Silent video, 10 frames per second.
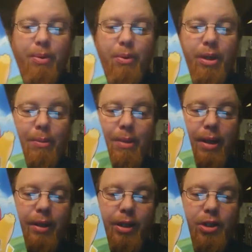
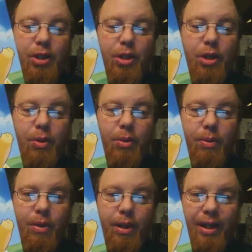Pokemon Let's Go
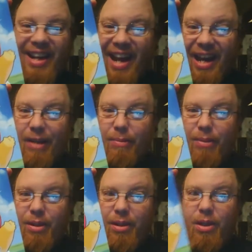
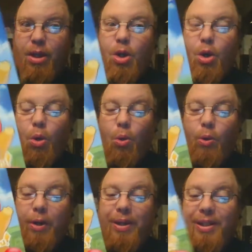game, or you